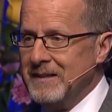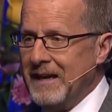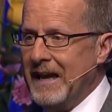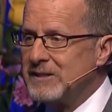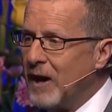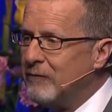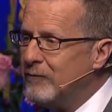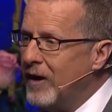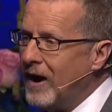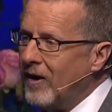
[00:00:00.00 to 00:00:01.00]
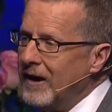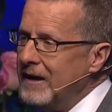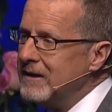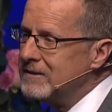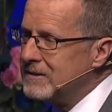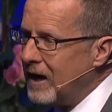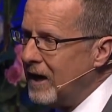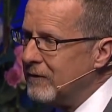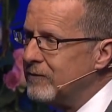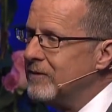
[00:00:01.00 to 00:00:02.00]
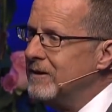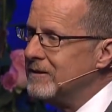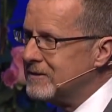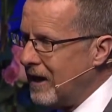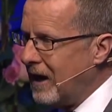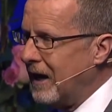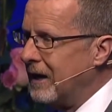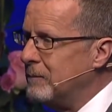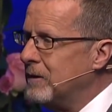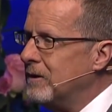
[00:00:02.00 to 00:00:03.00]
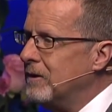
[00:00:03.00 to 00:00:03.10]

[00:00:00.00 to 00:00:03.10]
It's a very tough time